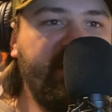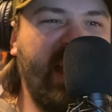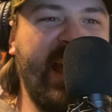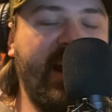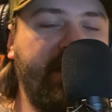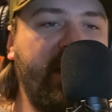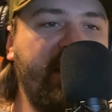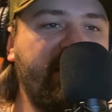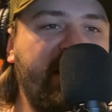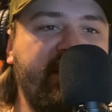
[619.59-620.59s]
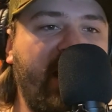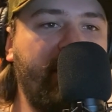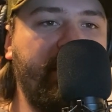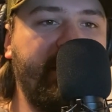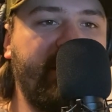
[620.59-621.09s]
And I think it's got to
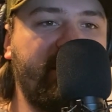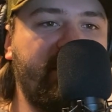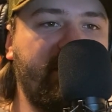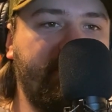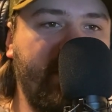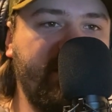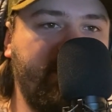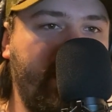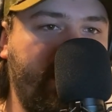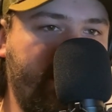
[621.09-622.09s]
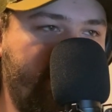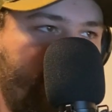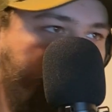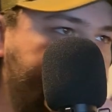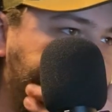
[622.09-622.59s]
be because it's a defense mechanism,